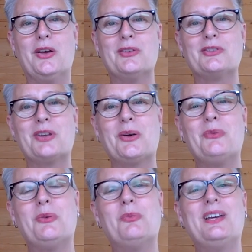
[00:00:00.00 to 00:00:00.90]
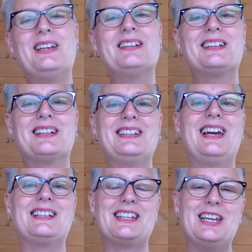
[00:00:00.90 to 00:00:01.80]
So we can
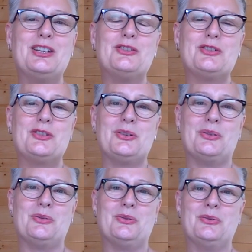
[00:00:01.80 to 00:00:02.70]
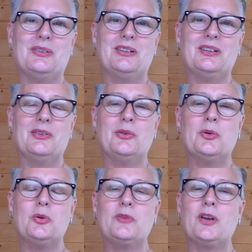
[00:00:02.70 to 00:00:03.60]
connect into
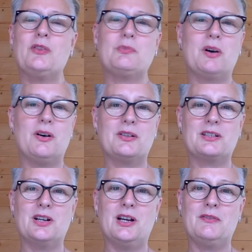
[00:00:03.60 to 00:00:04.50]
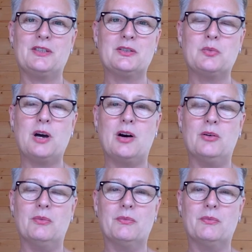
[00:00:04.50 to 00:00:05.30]
all of those past lives as well.